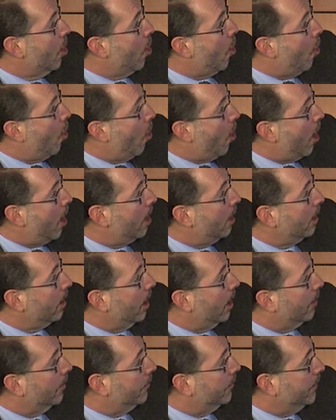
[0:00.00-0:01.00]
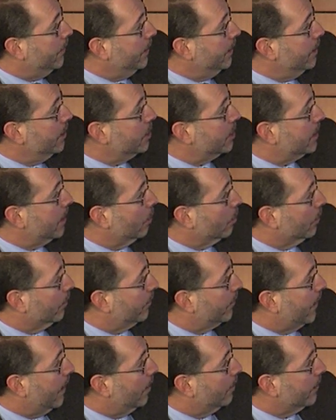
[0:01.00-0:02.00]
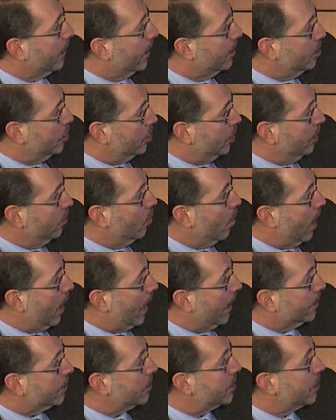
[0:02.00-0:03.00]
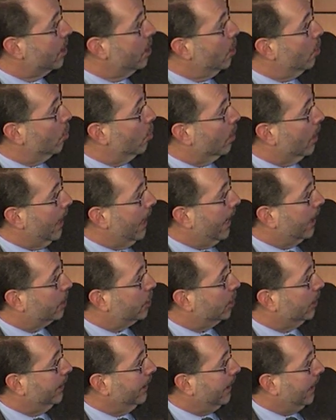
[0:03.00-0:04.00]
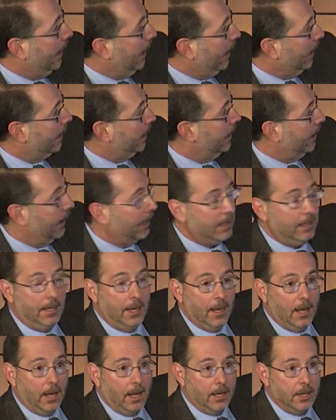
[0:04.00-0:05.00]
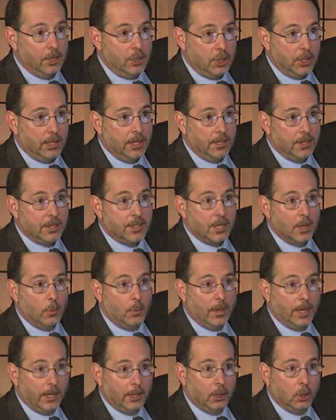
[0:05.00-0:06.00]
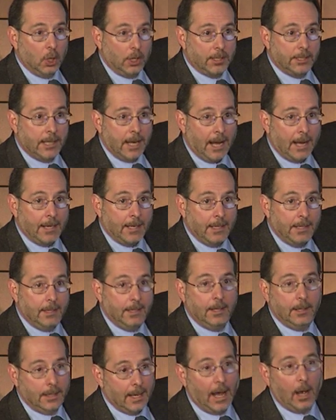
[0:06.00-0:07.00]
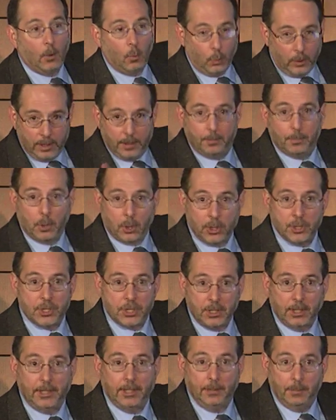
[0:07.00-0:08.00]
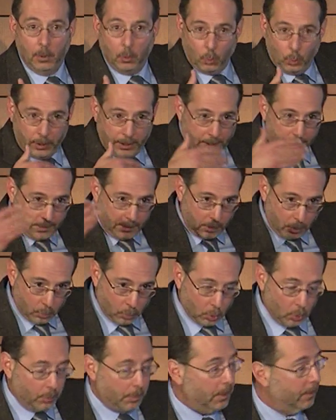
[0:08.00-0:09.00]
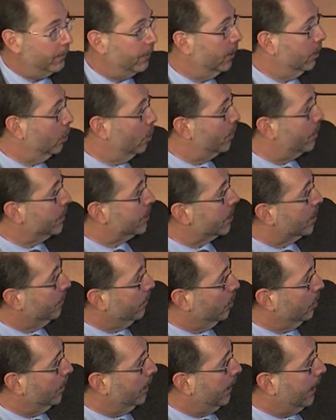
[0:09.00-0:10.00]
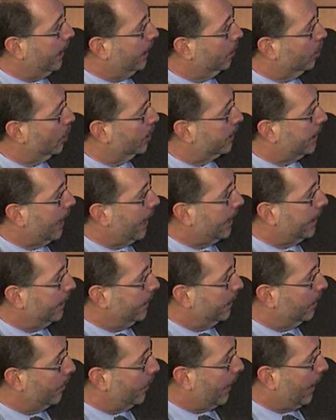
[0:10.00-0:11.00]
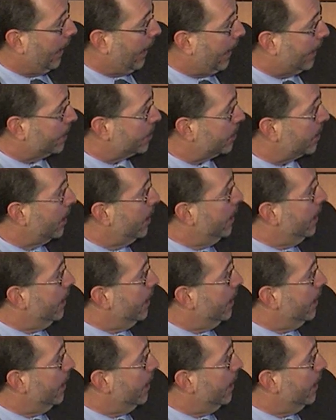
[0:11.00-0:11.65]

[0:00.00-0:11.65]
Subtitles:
all of these that were found on GWAS were actually candidate genes that we had looked at, not we personally, but we in the group of the lupus community had looked at in the past.